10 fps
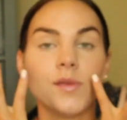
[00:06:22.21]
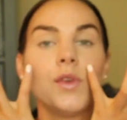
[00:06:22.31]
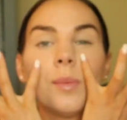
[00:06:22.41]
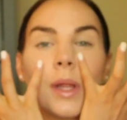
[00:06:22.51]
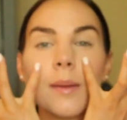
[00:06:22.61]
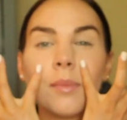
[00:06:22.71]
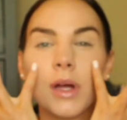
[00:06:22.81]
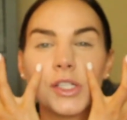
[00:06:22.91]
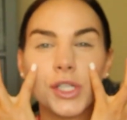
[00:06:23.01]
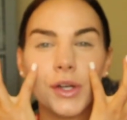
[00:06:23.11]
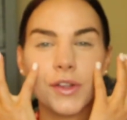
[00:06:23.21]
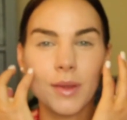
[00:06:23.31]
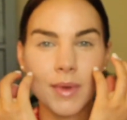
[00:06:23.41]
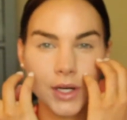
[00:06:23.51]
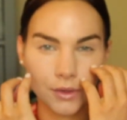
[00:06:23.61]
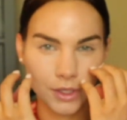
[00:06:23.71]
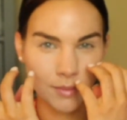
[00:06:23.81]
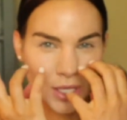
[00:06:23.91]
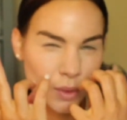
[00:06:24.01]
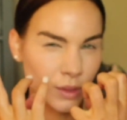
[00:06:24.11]
If you apply blush here in the middle, it'll
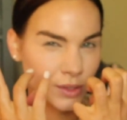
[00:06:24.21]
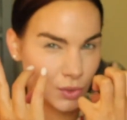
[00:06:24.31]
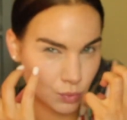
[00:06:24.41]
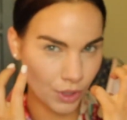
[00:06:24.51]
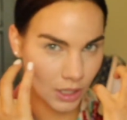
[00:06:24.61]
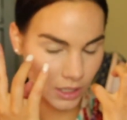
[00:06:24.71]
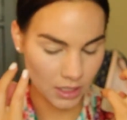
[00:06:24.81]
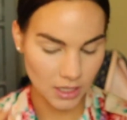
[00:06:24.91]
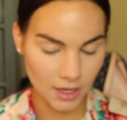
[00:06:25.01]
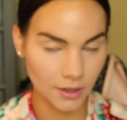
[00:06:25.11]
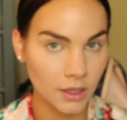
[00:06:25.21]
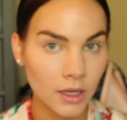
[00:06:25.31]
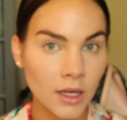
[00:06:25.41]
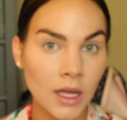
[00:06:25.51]
make you look sweet and young,